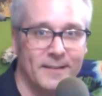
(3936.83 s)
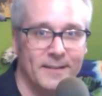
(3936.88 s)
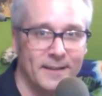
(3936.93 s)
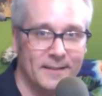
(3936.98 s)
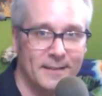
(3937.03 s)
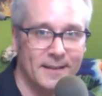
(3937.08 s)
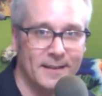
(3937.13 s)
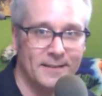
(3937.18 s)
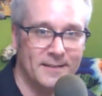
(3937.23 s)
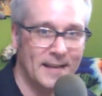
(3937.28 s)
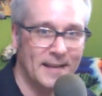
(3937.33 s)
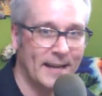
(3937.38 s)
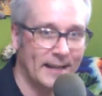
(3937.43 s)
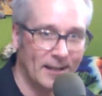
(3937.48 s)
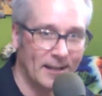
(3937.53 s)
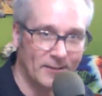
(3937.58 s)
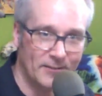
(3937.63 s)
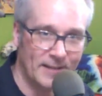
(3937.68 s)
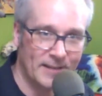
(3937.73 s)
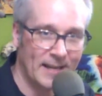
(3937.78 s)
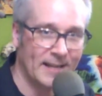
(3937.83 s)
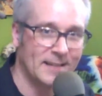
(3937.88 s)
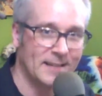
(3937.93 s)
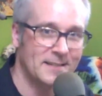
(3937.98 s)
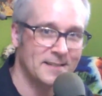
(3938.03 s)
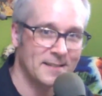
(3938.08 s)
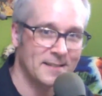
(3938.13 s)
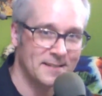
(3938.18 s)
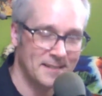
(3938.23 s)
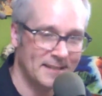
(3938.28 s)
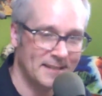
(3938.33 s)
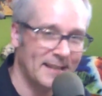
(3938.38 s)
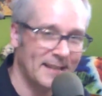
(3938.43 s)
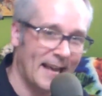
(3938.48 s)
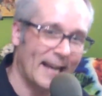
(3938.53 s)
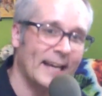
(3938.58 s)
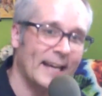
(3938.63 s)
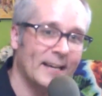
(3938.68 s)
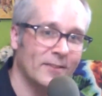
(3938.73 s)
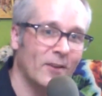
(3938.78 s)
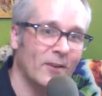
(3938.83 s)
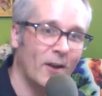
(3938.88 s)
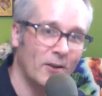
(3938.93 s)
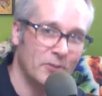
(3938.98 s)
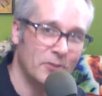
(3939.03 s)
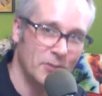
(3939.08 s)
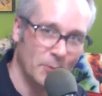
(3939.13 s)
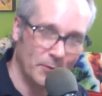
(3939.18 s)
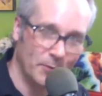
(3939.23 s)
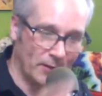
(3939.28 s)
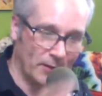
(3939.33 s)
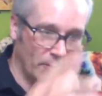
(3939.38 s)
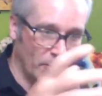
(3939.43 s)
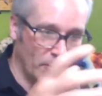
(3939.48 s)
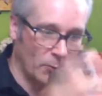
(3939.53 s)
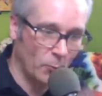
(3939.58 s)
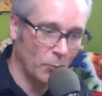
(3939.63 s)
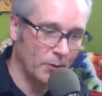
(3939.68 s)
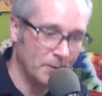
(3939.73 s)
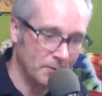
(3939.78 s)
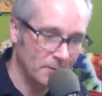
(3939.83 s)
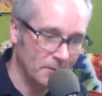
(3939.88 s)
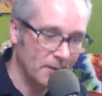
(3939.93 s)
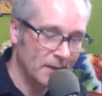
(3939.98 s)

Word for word: Like that Zach Galifianakis does, like that kind of talk show with like a little wooden